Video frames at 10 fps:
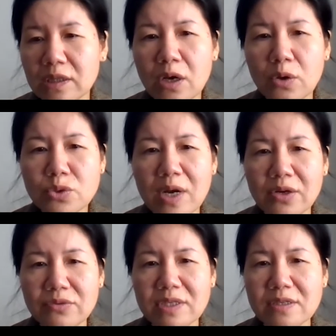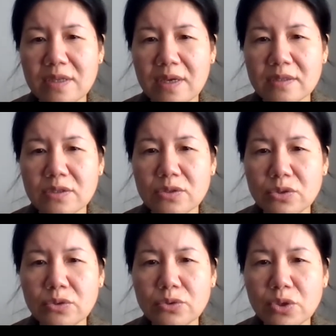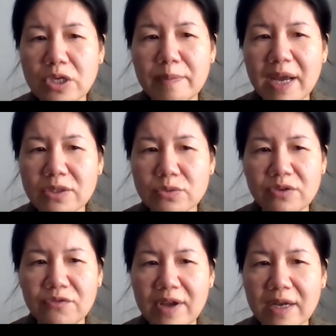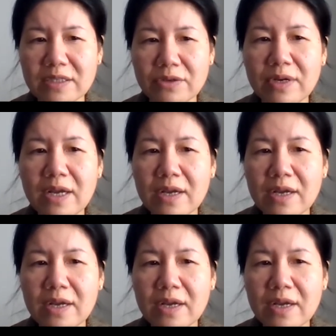low drug resistance to treat bacterial infection